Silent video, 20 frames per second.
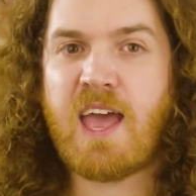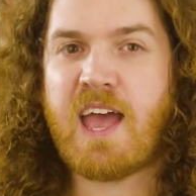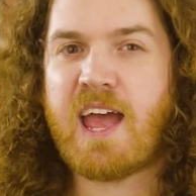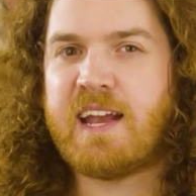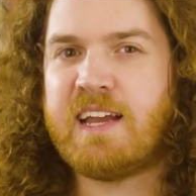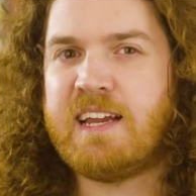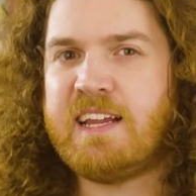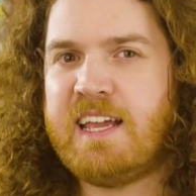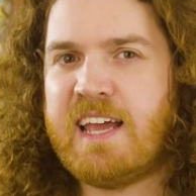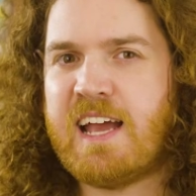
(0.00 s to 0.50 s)

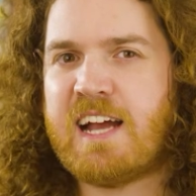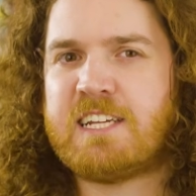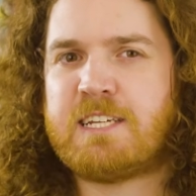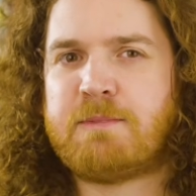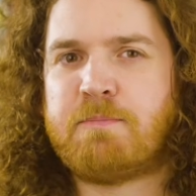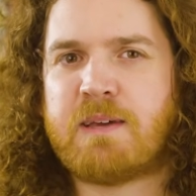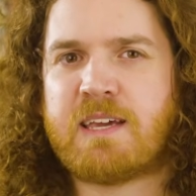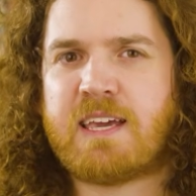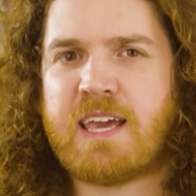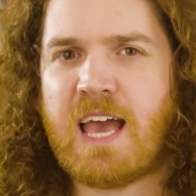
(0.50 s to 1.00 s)
And yet,
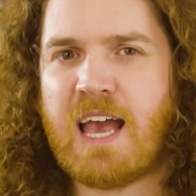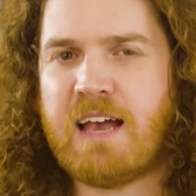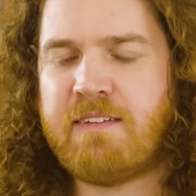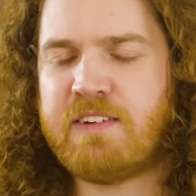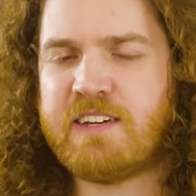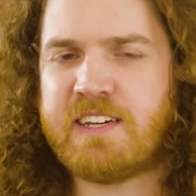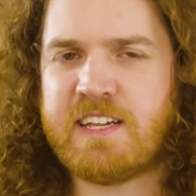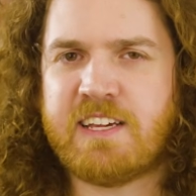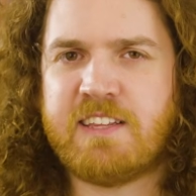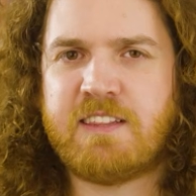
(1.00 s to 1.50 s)

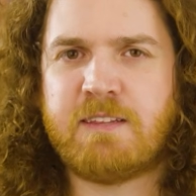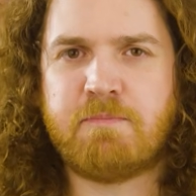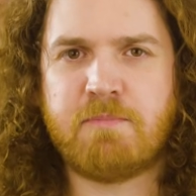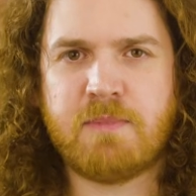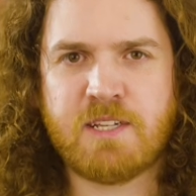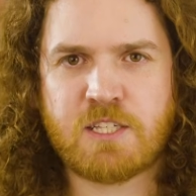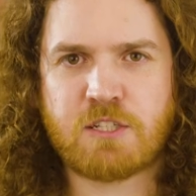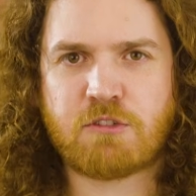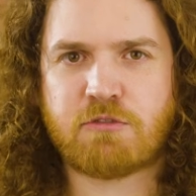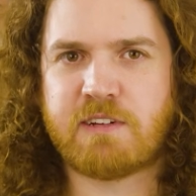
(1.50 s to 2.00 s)
McCavity, the
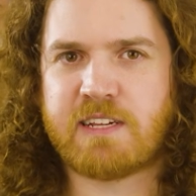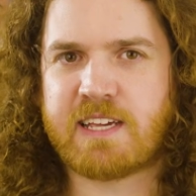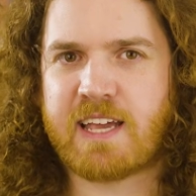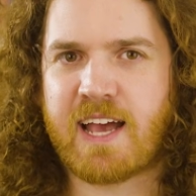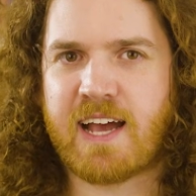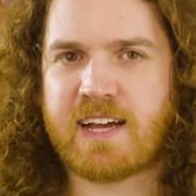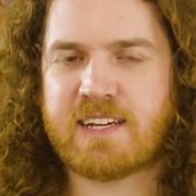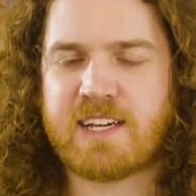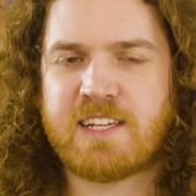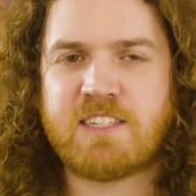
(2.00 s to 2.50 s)
mystery
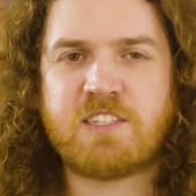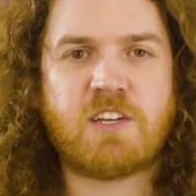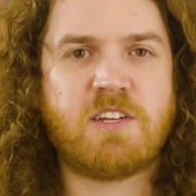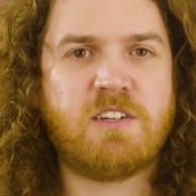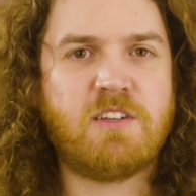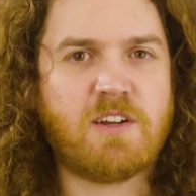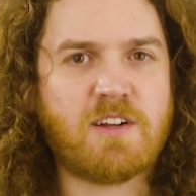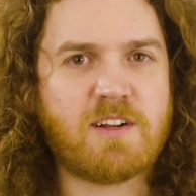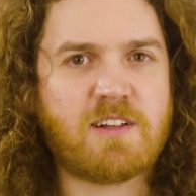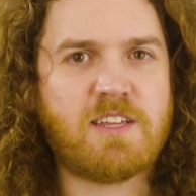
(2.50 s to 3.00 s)
cat, has
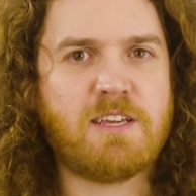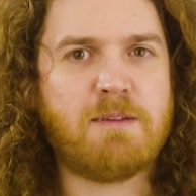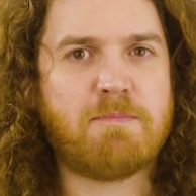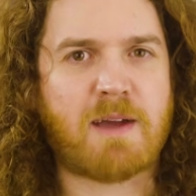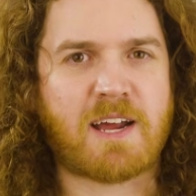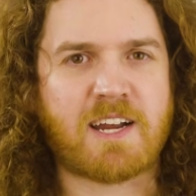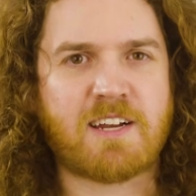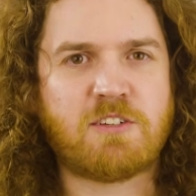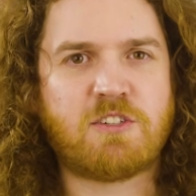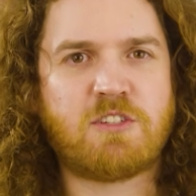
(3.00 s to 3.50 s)
canonically
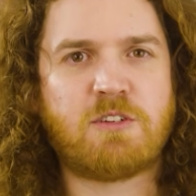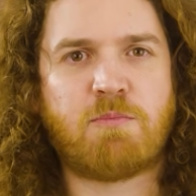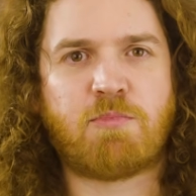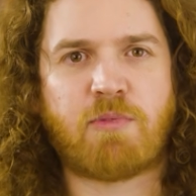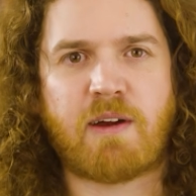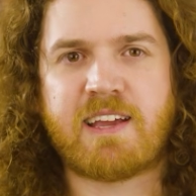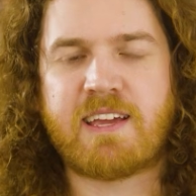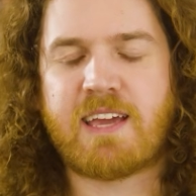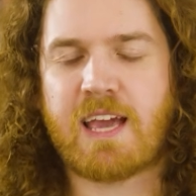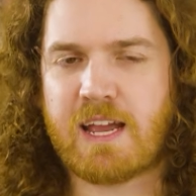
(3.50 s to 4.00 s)
managed to
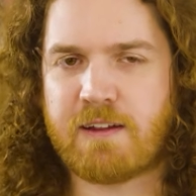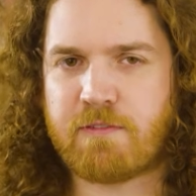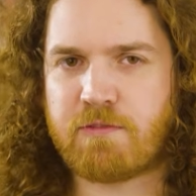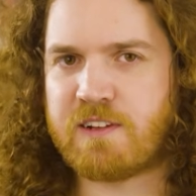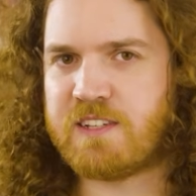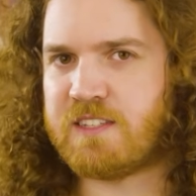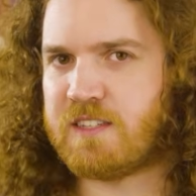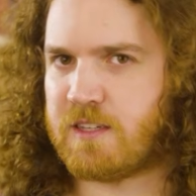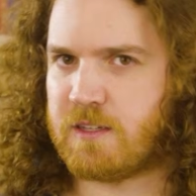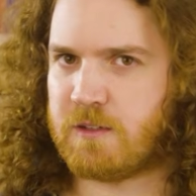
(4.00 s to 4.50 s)
break
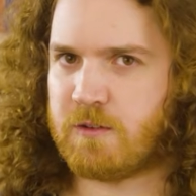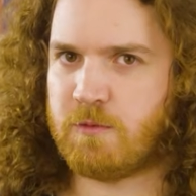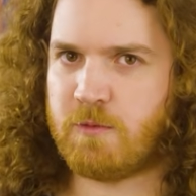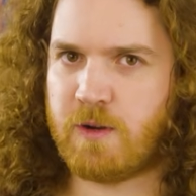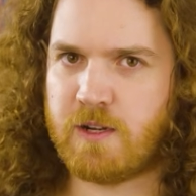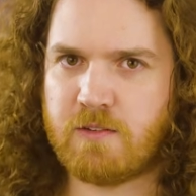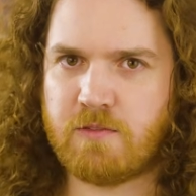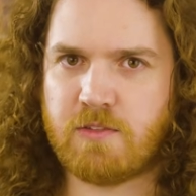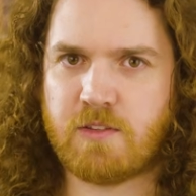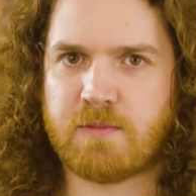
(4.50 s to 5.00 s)
every single
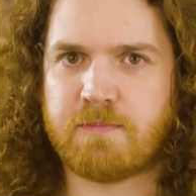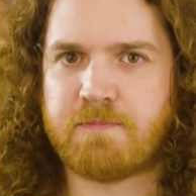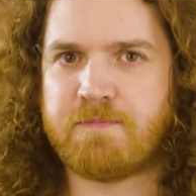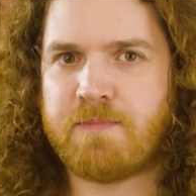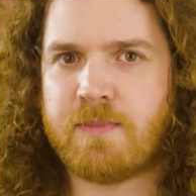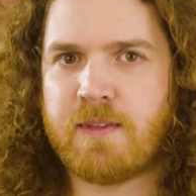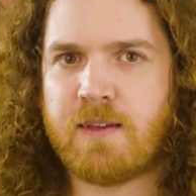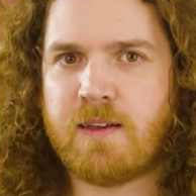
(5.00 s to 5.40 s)
one of them.